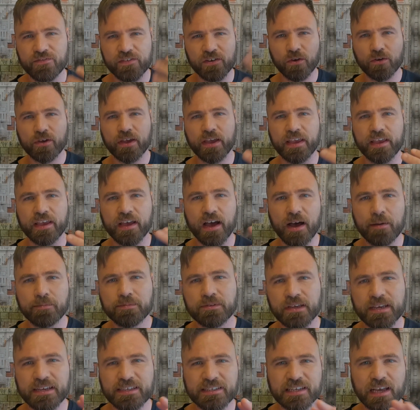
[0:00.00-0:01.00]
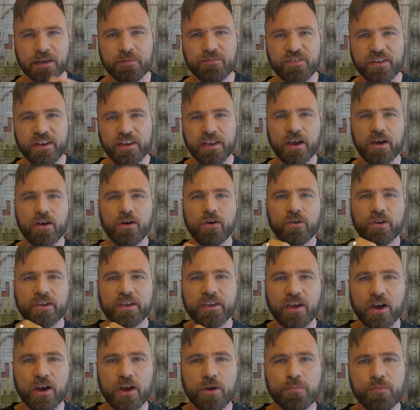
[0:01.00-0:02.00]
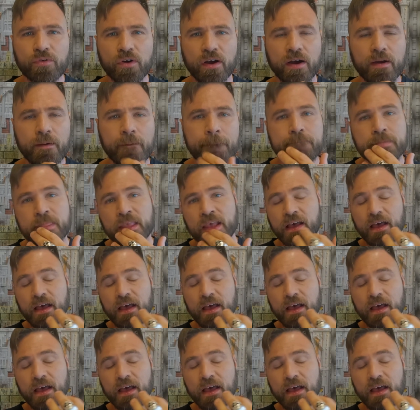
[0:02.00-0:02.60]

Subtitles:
vlogging update type video on a GoPro.